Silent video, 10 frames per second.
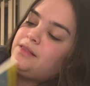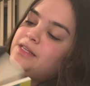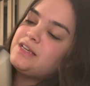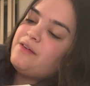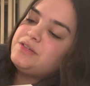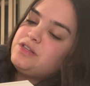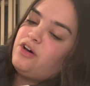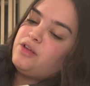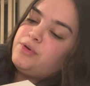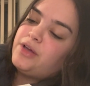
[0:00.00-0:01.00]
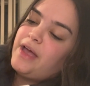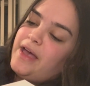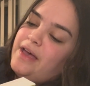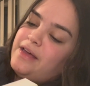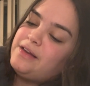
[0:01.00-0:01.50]
This guy listens to the audiobook
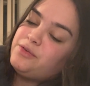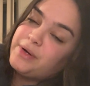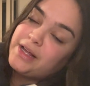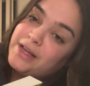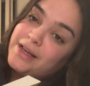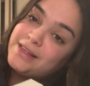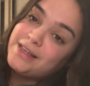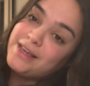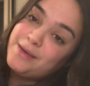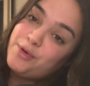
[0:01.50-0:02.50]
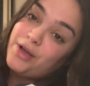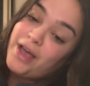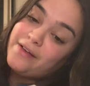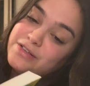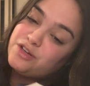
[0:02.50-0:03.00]
and reading the ebook
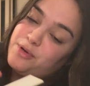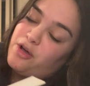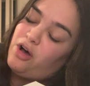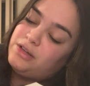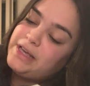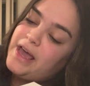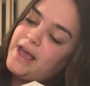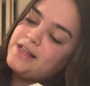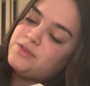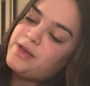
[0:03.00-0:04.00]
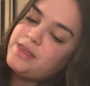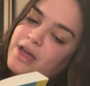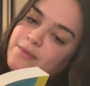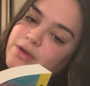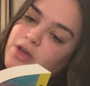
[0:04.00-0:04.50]
and physical book all day, and so I
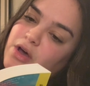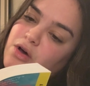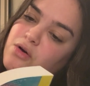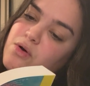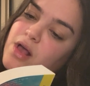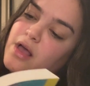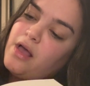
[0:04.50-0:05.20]
think I'm gonna go